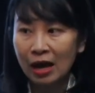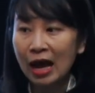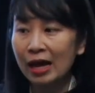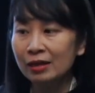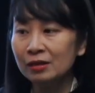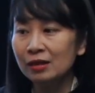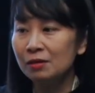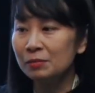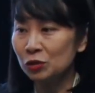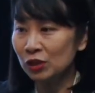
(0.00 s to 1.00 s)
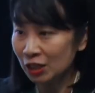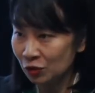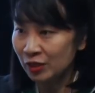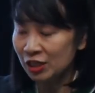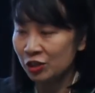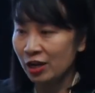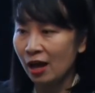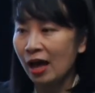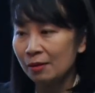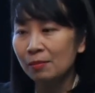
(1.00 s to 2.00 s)
and between Indonesia
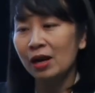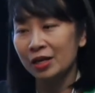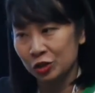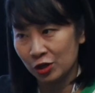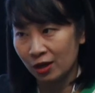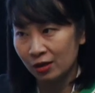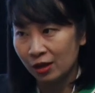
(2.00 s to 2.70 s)
and Malaysia